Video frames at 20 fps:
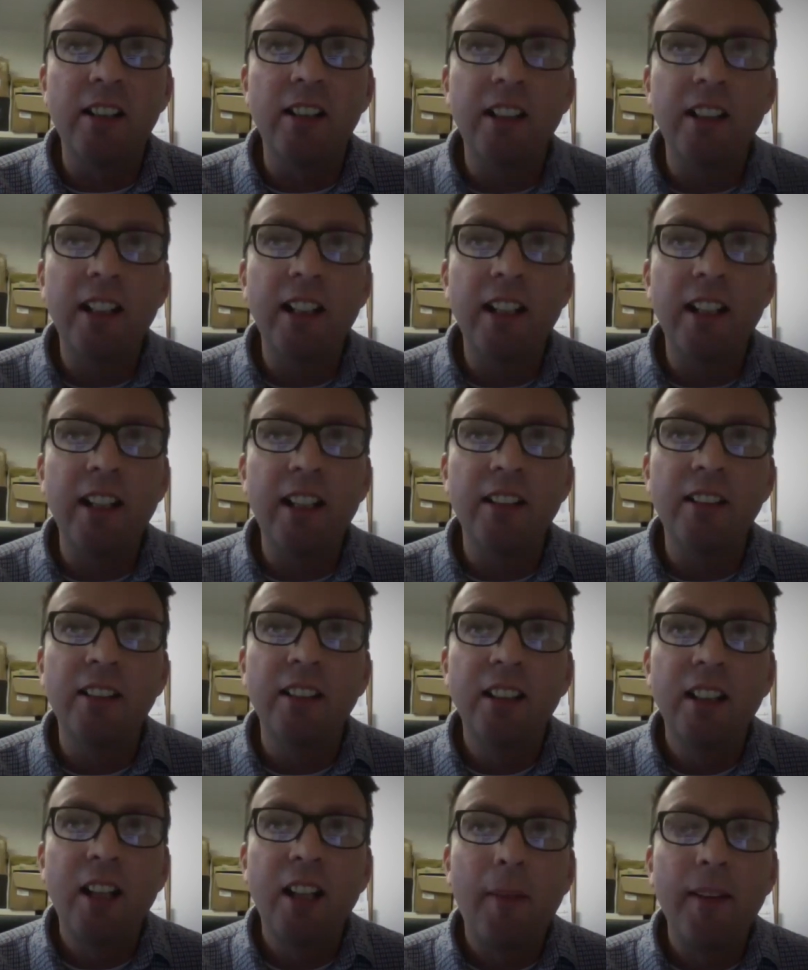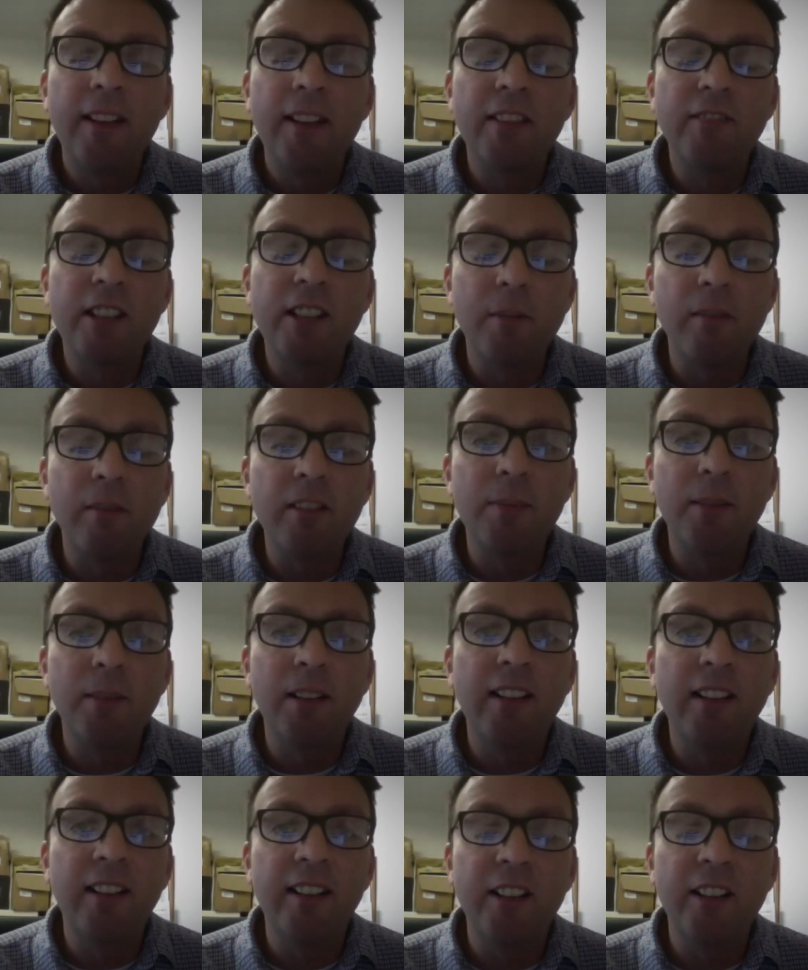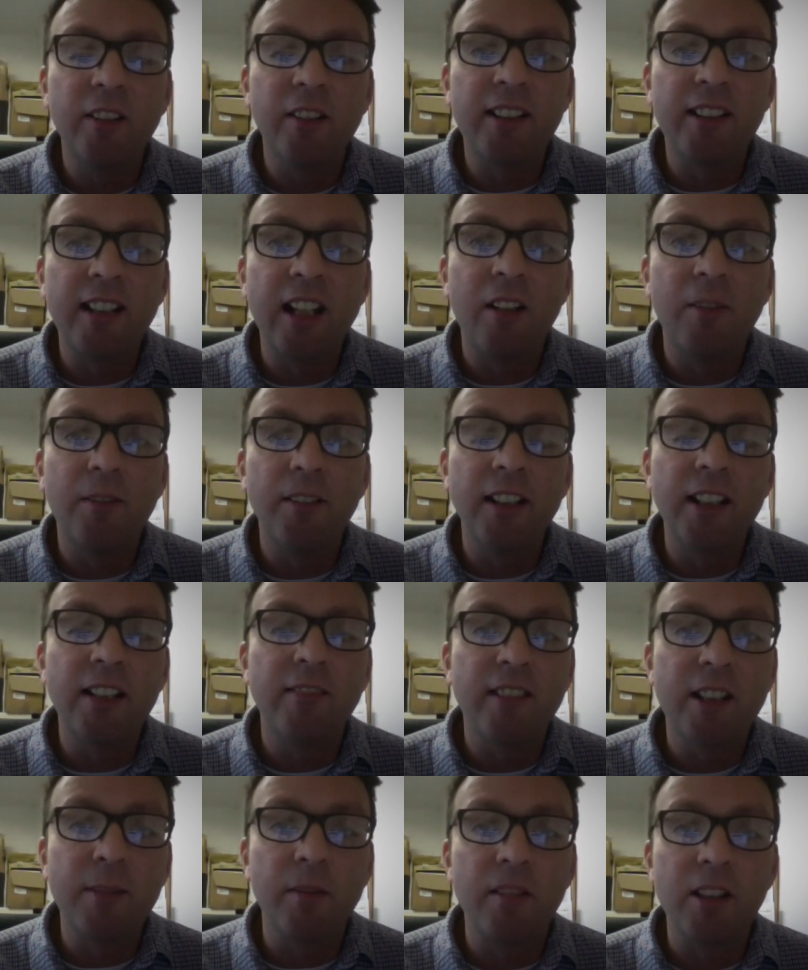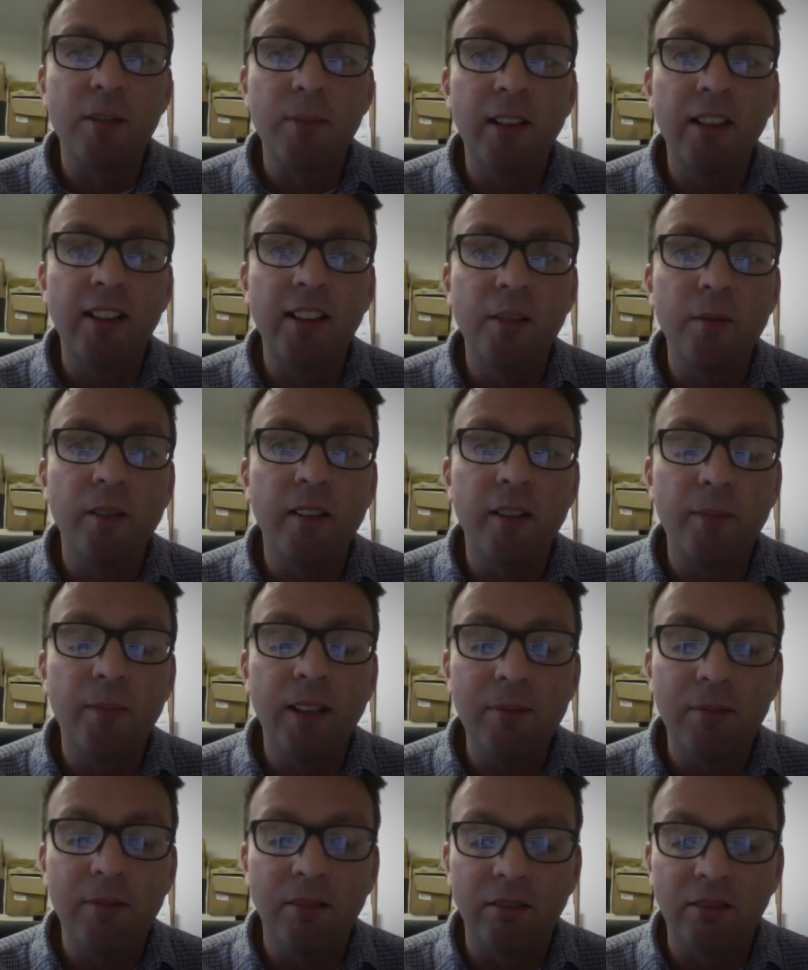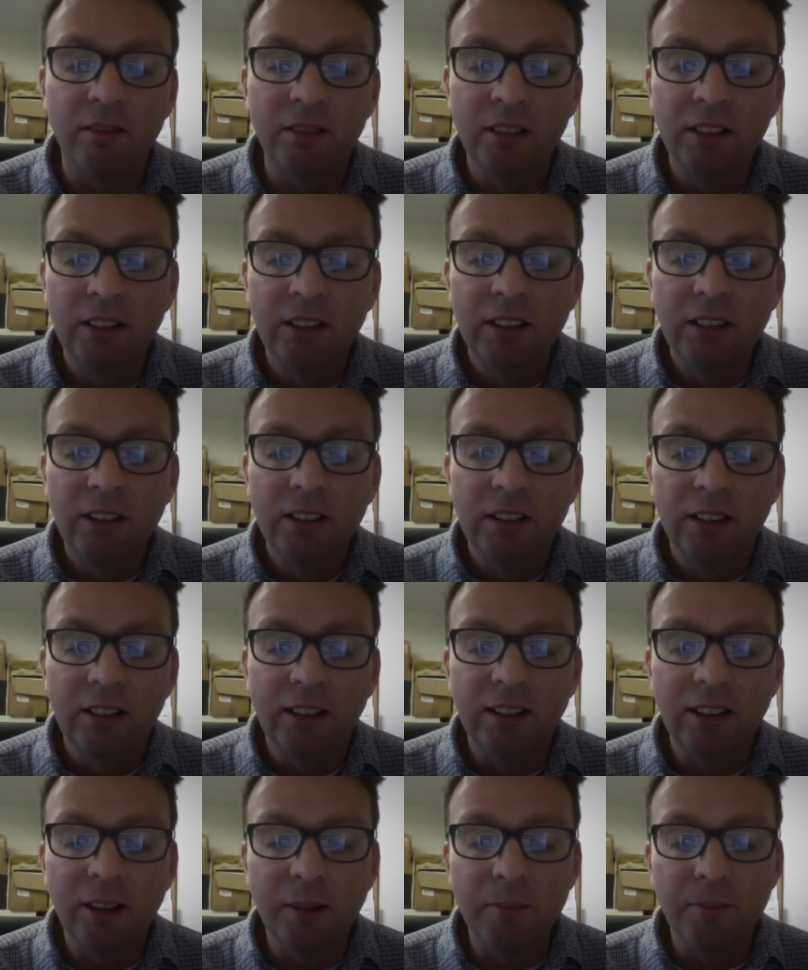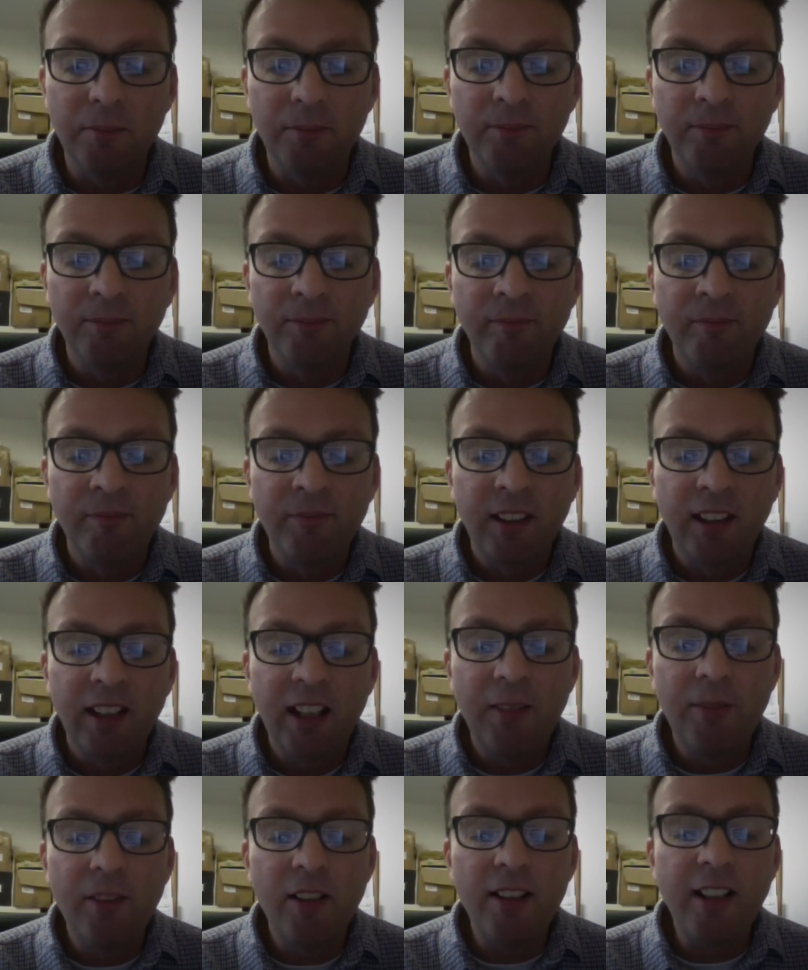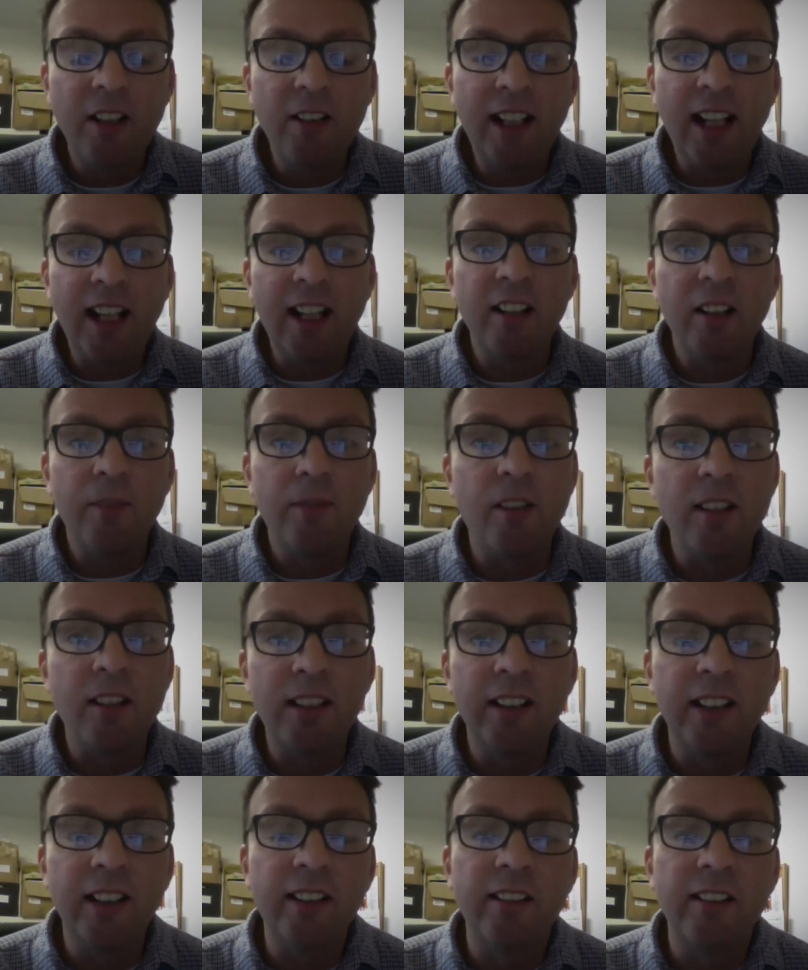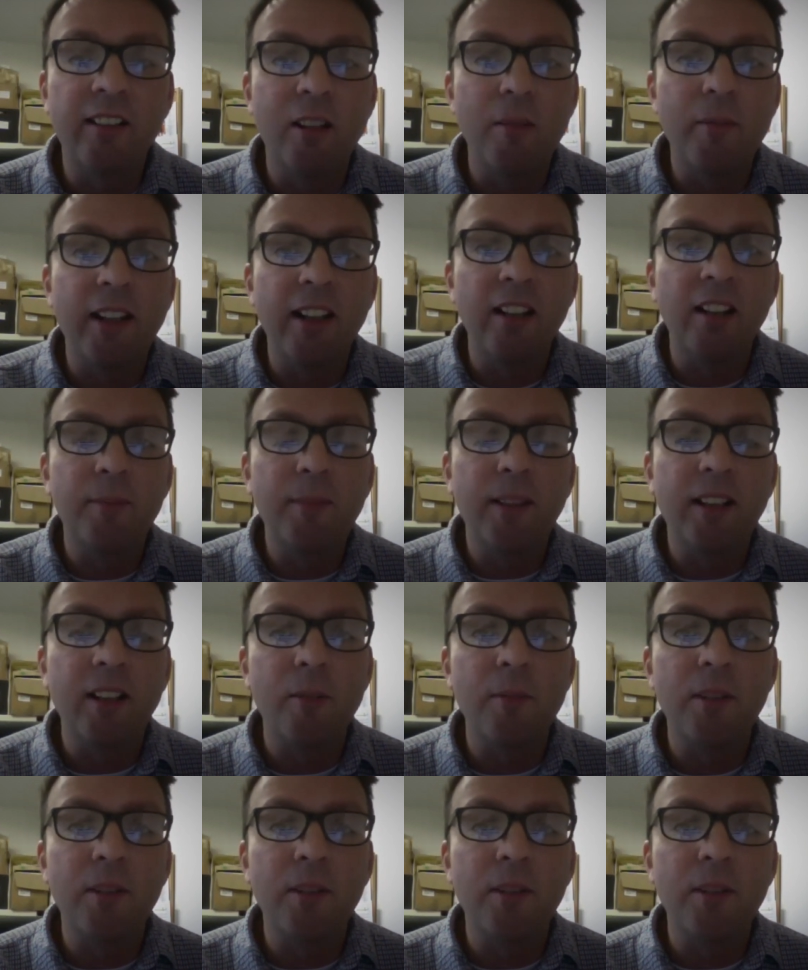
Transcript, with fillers: it, it's a responsibility to yourself and it's a responsibility to other people. Um, if I don't get enough idling time, then I become